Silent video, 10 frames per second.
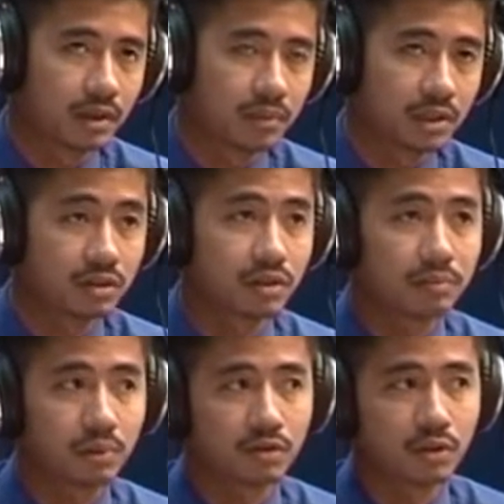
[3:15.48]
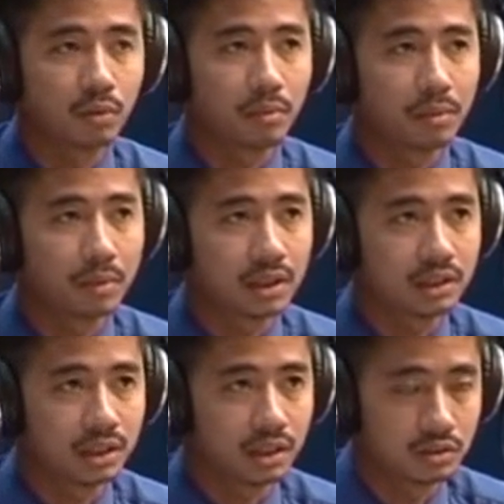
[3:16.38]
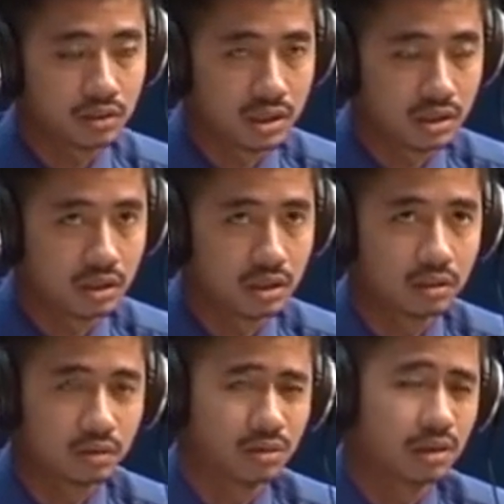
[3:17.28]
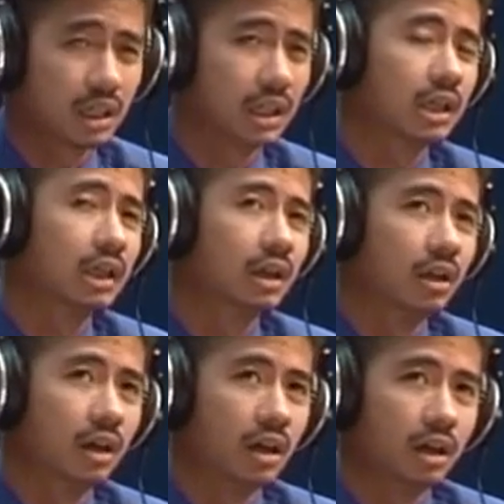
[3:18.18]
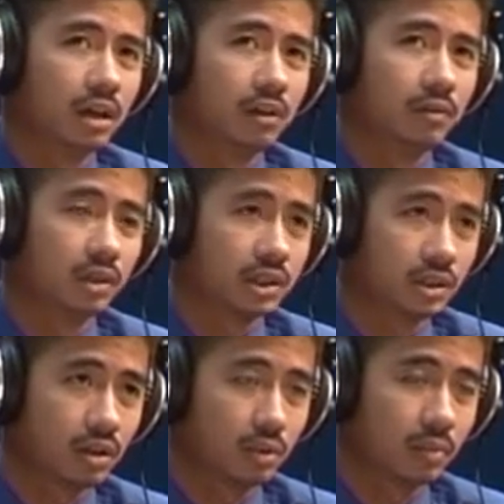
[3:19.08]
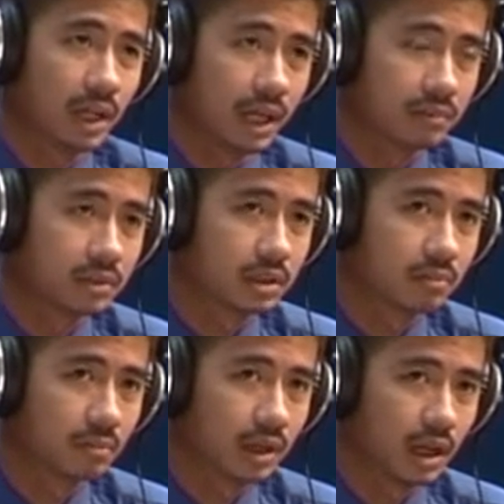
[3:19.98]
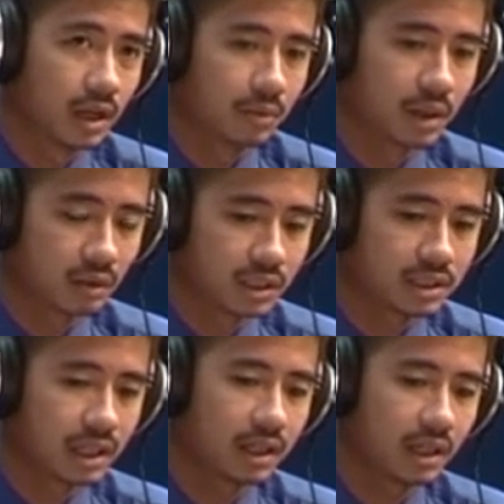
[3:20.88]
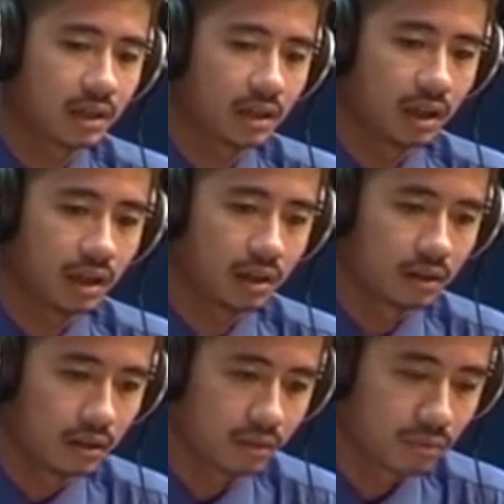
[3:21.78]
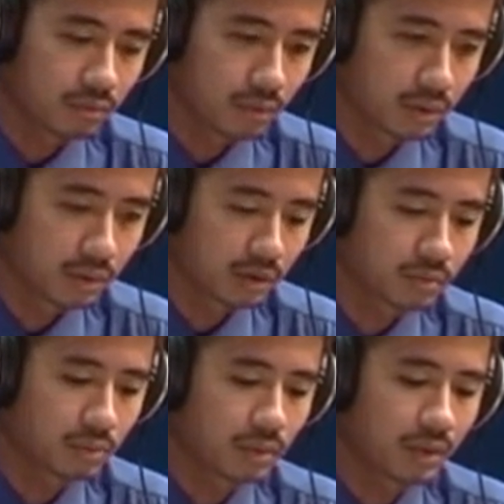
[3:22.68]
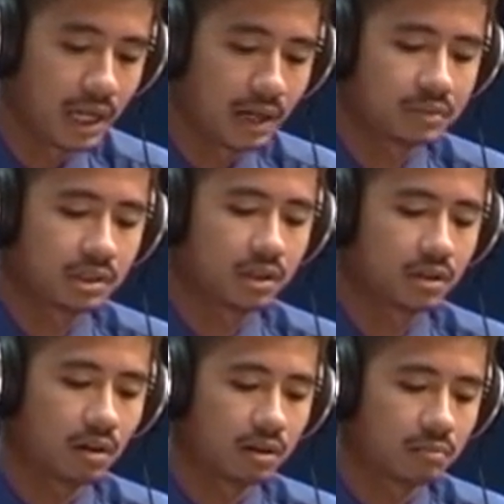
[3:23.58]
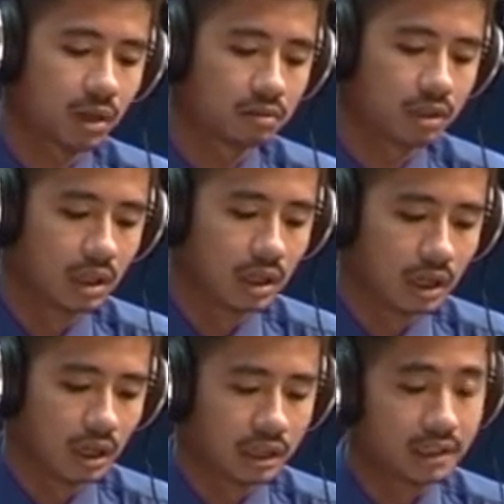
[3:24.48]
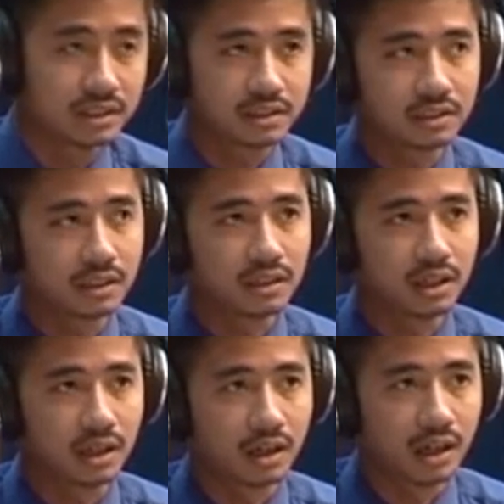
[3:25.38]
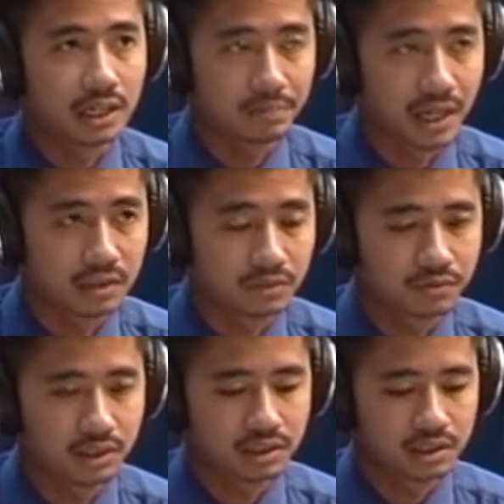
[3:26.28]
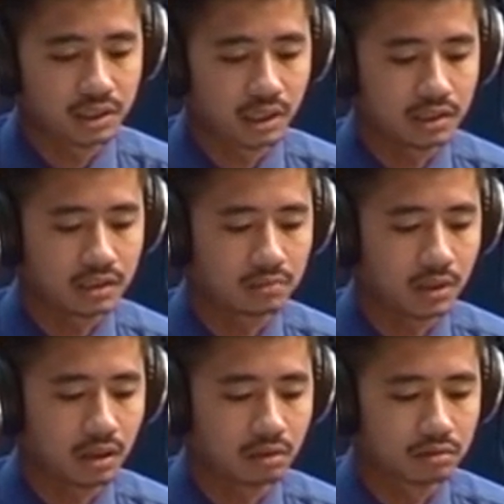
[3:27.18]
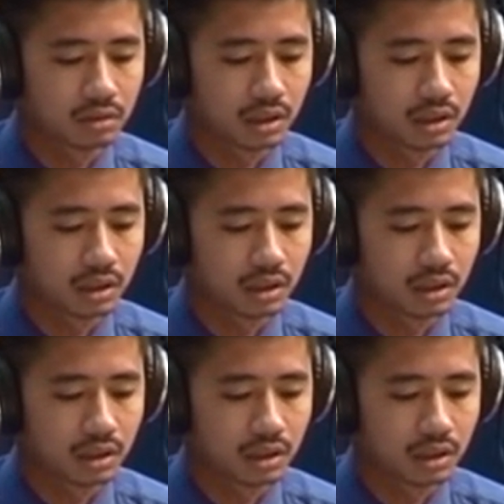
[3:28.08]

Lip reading: based on the report from Mobile Marketing Association in 2008, focusing on mobile apps, we need to understand that when we talk about mobile apps, it's all about these three aspects. First is about